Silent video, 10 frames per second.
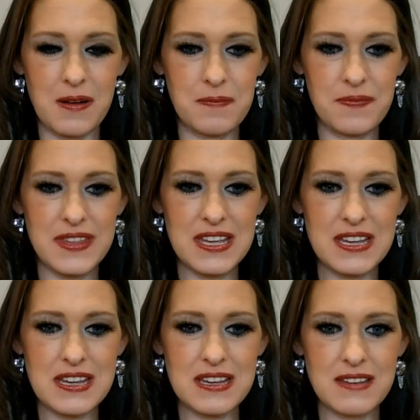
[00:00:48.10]

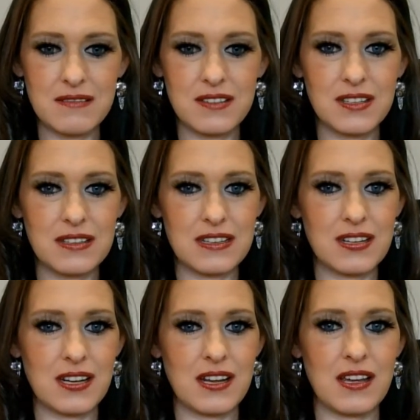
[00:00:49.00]
The
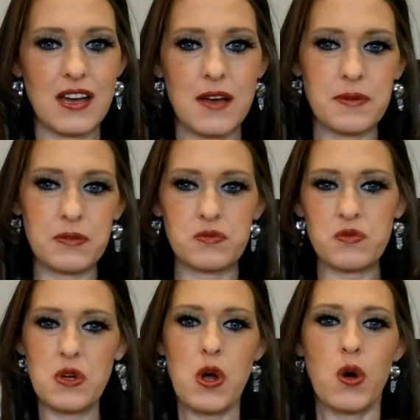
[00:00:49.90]
topic:
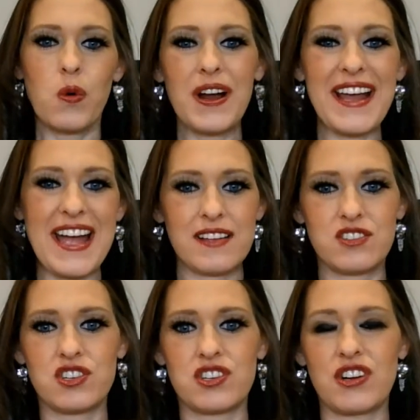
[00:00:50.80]
what ads
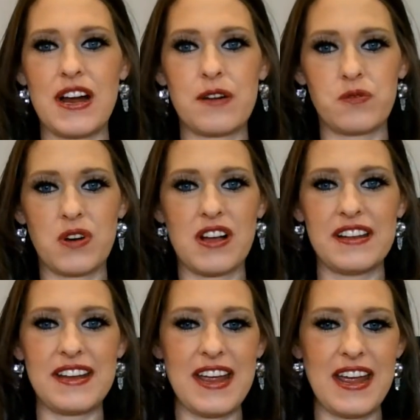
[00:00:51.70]
should I run,
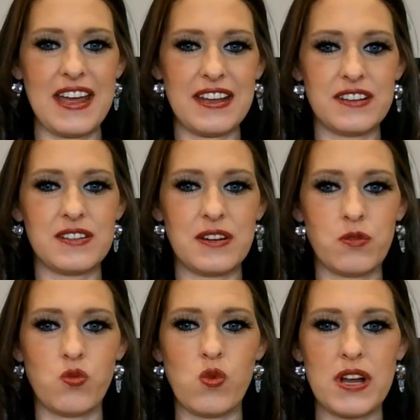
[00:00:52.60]
and
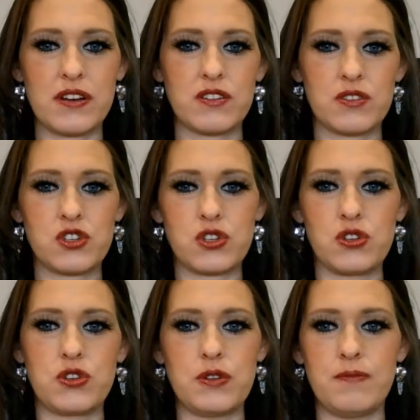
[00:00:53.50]
what should
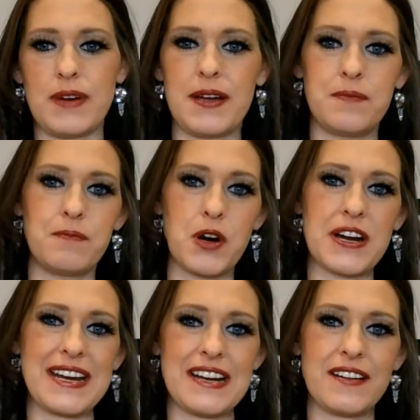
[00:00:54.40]
my
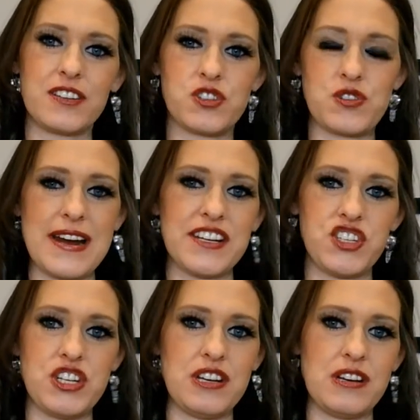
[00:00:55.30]
marketing
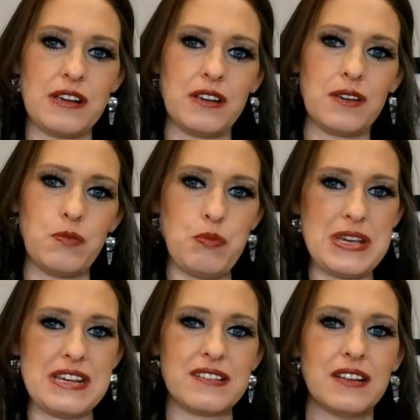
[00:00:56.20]
strategy
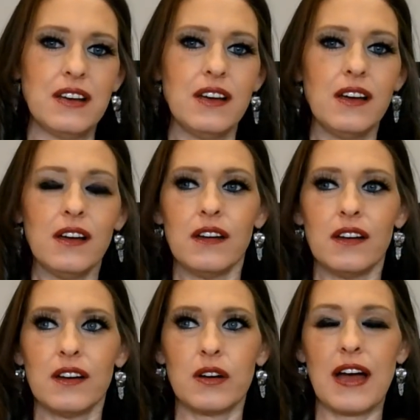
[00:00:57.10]
be?
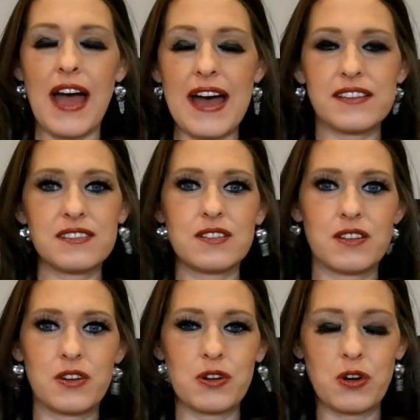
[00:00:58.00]
As
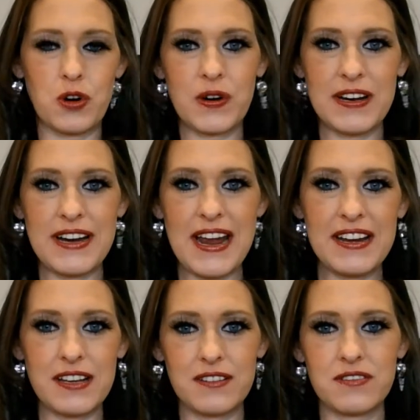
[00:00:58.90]

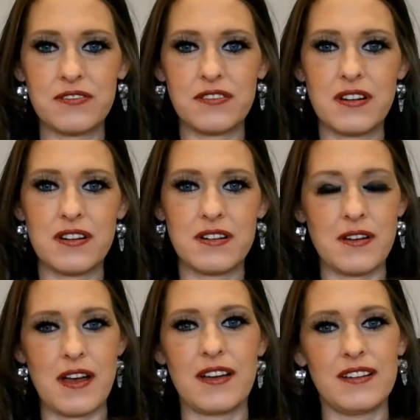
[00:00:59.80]
creative
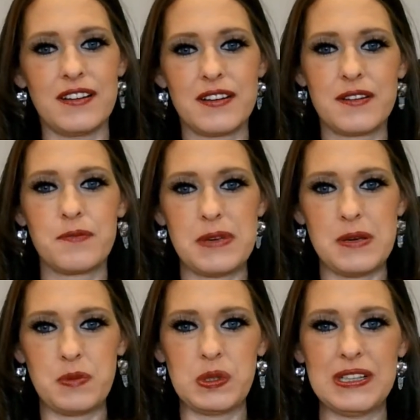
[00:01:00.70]

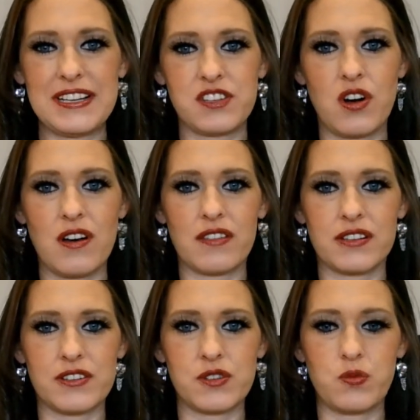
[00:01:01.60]
people, as
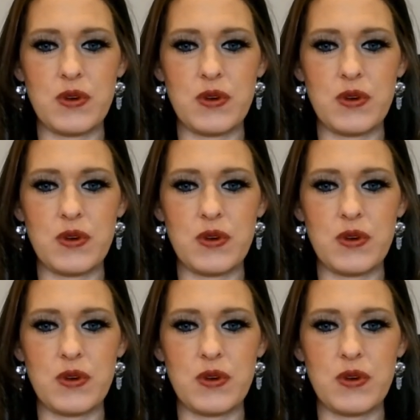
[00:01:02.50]
authors, we